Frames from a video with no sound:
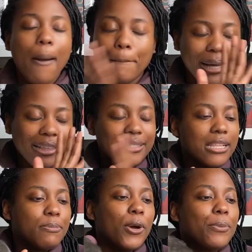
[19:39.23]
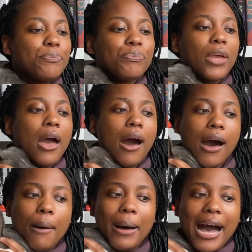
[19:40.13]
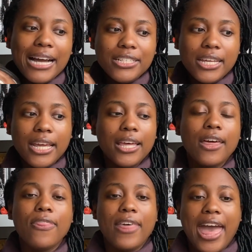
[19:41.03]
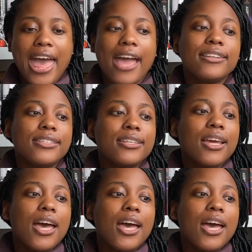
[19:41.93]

But that's not the point. I think that